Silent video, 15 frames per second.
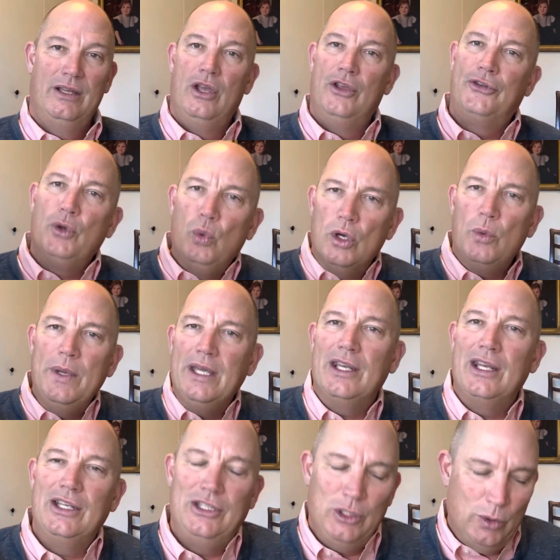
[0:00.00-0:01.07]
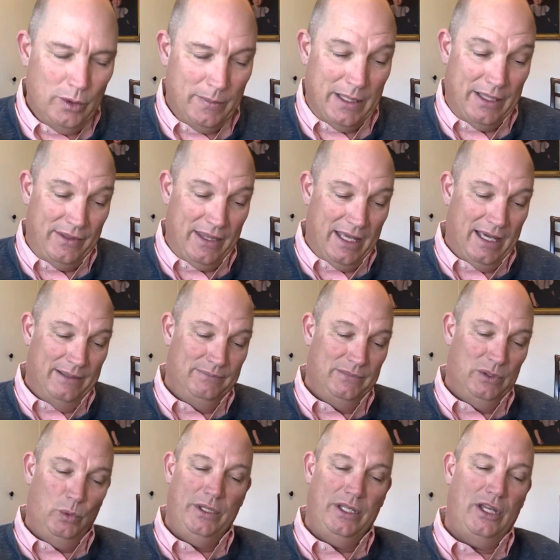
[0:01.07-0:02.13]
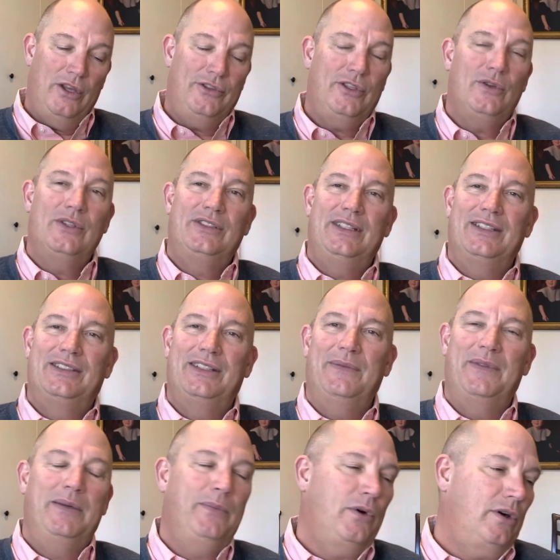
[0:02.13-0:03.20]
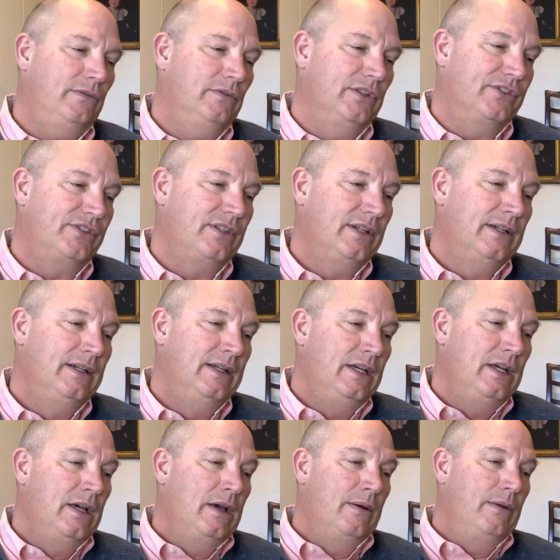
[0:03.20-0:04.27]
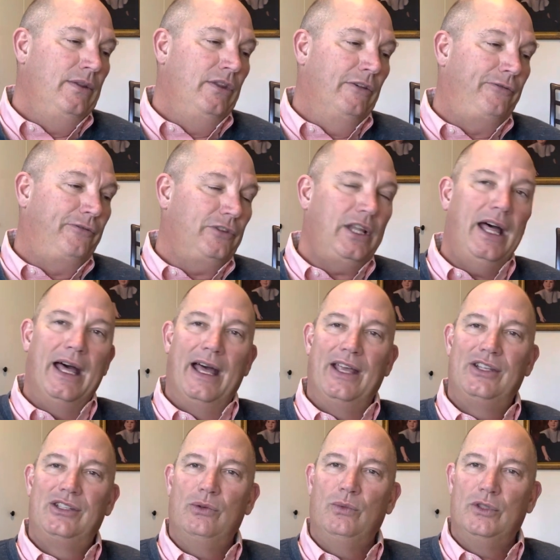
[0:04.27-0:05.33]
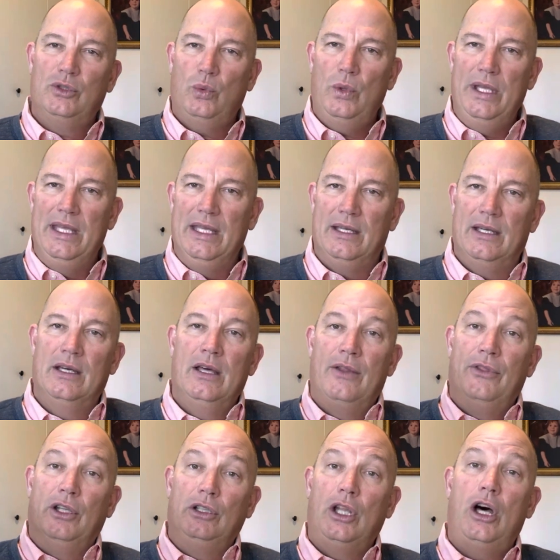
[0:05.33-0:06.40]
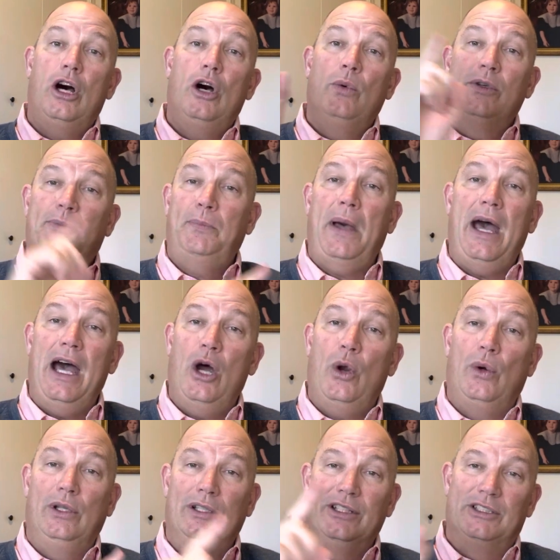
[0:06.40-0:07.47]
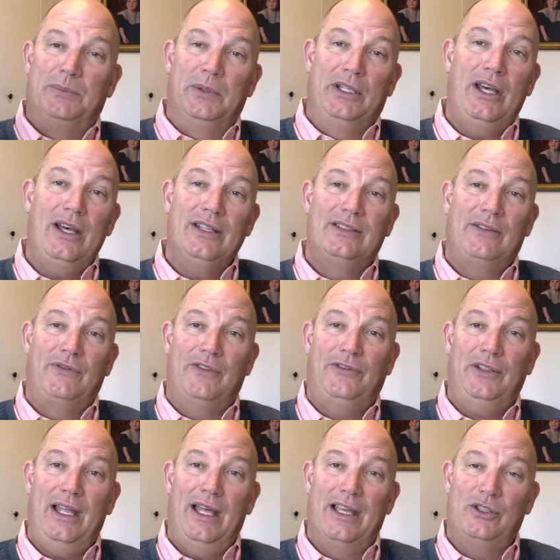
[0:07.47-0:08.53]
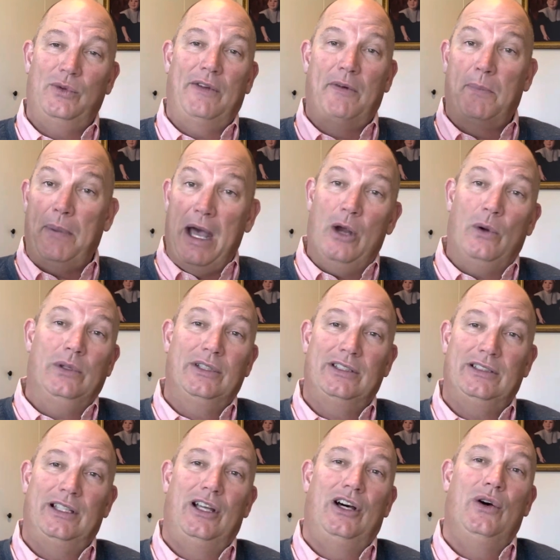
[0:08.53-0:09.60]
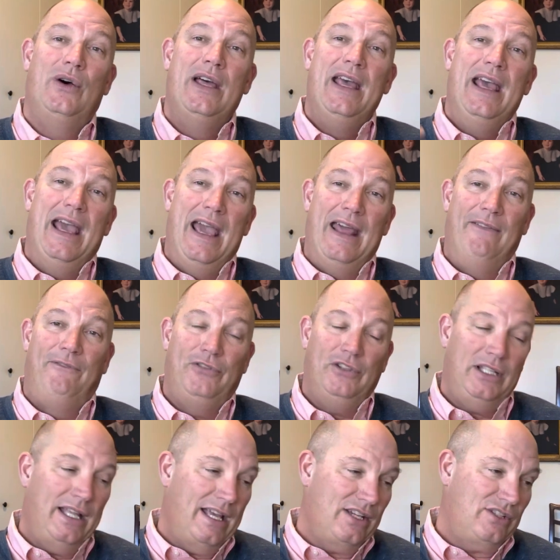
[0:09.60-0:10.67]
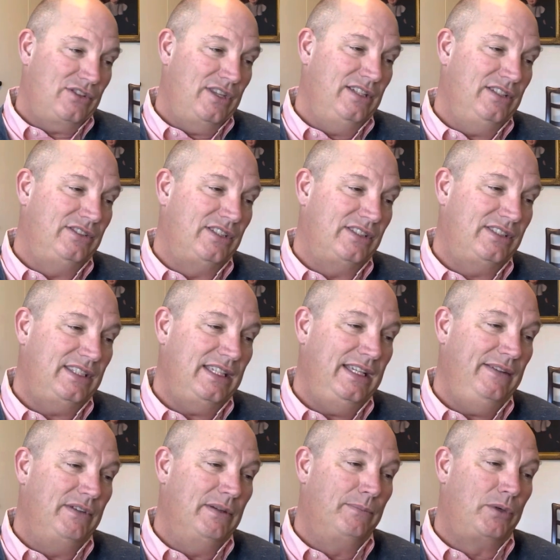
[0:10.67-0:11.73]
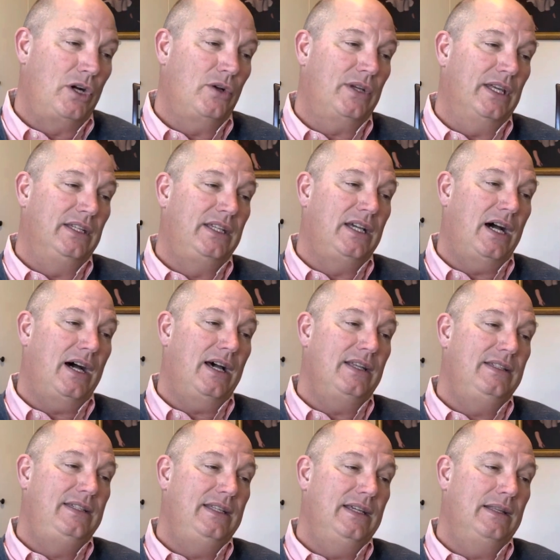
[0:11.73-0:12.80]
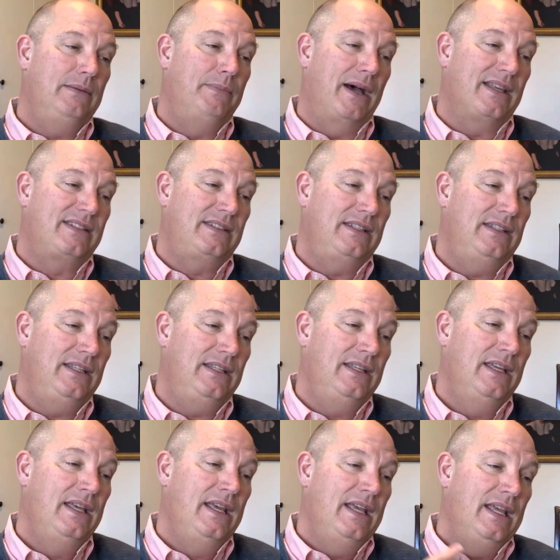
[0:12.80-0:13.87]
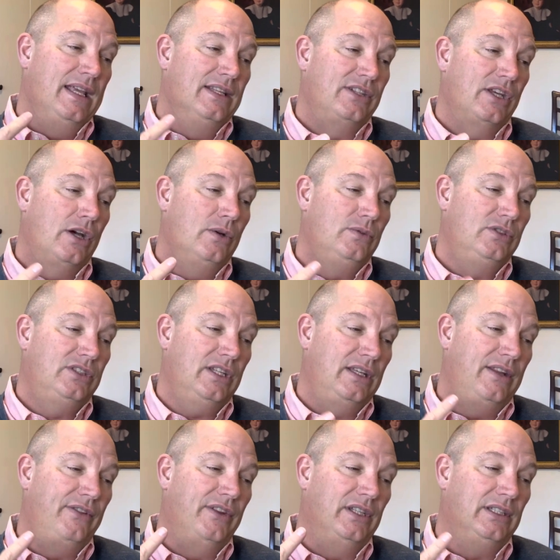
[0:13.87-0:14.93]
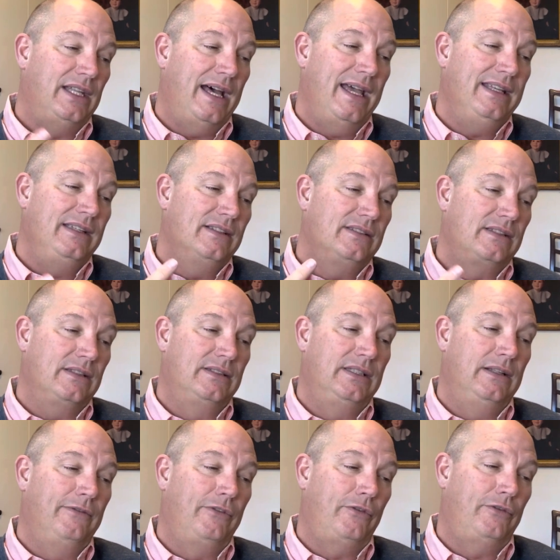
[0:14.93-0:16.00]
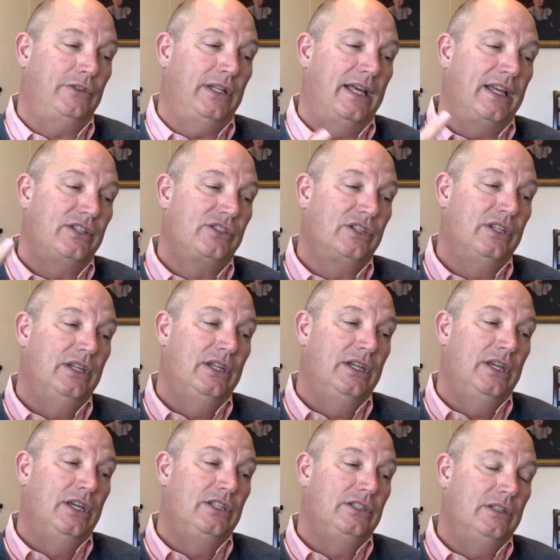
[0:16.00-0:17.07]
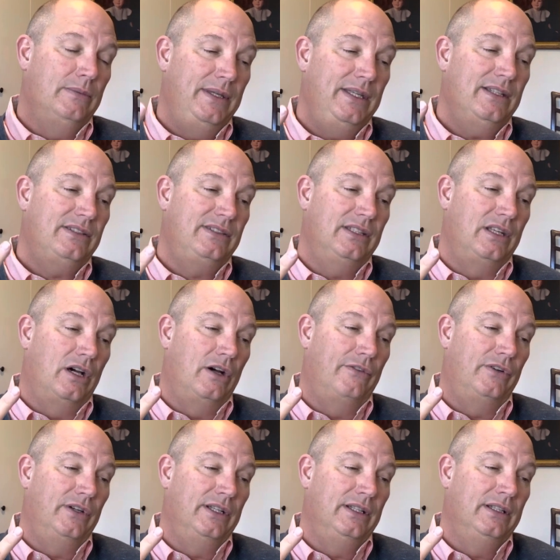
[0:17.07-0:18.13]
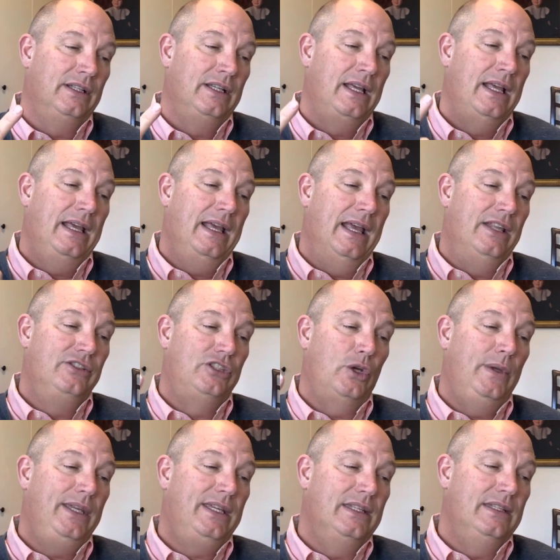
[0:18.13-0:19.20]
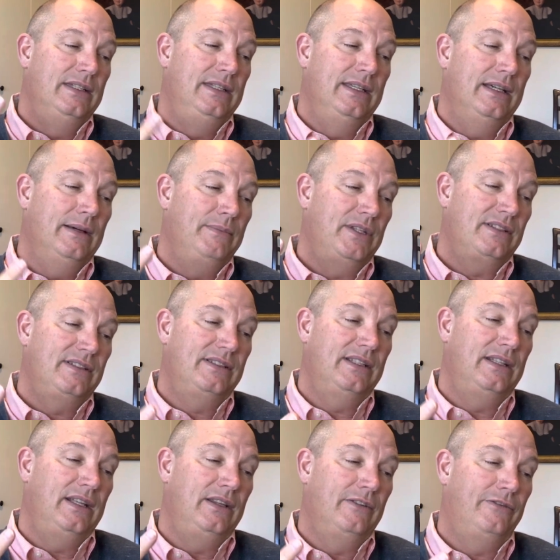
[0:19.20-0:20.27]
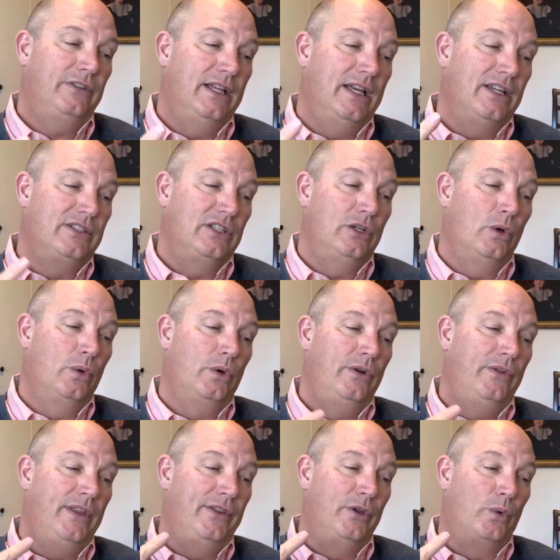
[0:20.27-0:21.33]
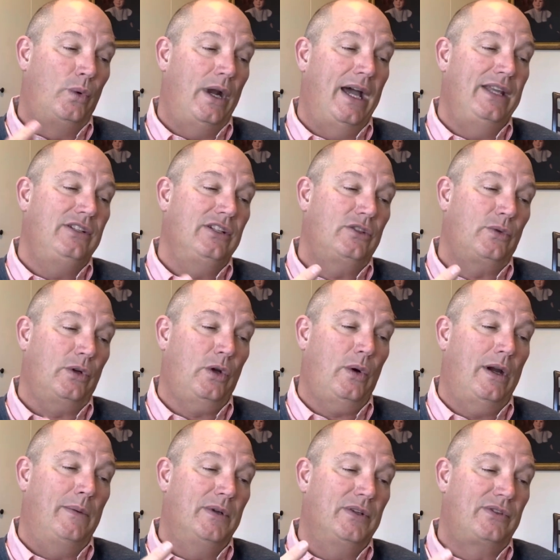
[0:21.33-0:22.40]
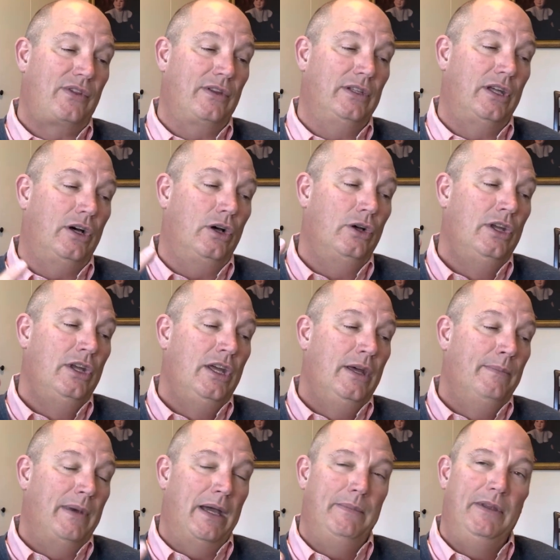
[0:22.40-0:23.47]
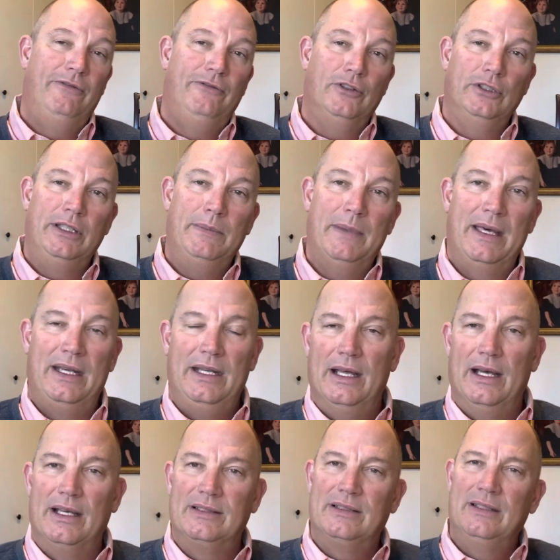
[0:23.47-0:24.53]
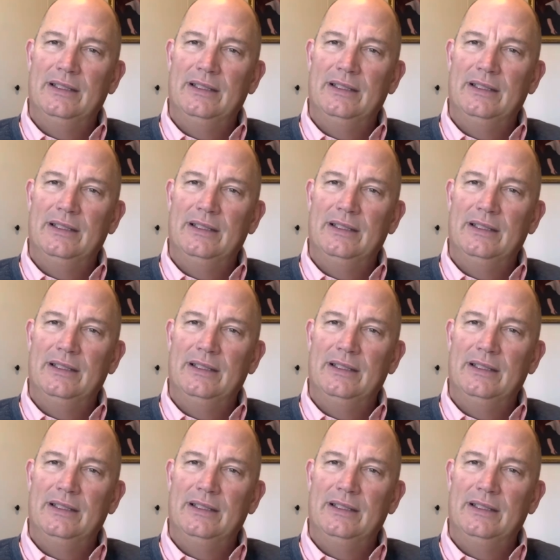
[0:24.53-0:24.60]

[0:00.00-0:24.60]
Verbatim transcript: So what are we going to do about that? And we goes on and says something marvelous. The flesh was weak the law was powerless because of the flesh. We have a powerless law and flesh that is deceived and broken. God did by sending his own son in the likeness of sinful flesh to be a sin offering. And so he condemned sin in the flesh in order that the righteous requirements of the law might be fully met in us.